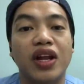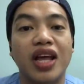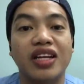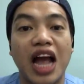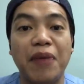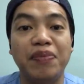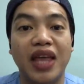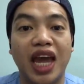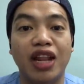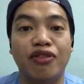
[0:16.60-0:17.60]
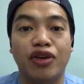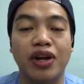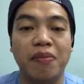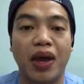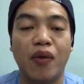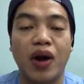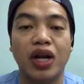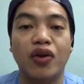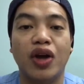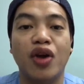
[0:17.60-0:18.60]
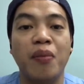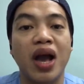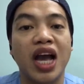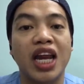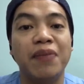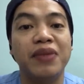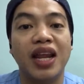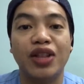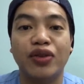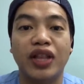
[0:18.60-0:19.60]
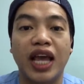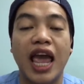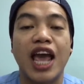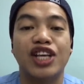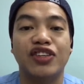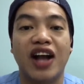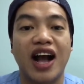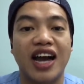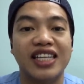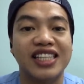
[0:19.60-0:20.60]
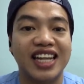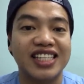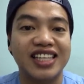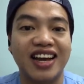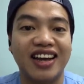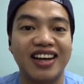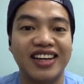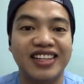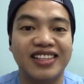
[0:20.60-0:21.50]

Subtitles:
to another update for the MAYWARD, kung anong mga ganap nila today. So guys, let's start!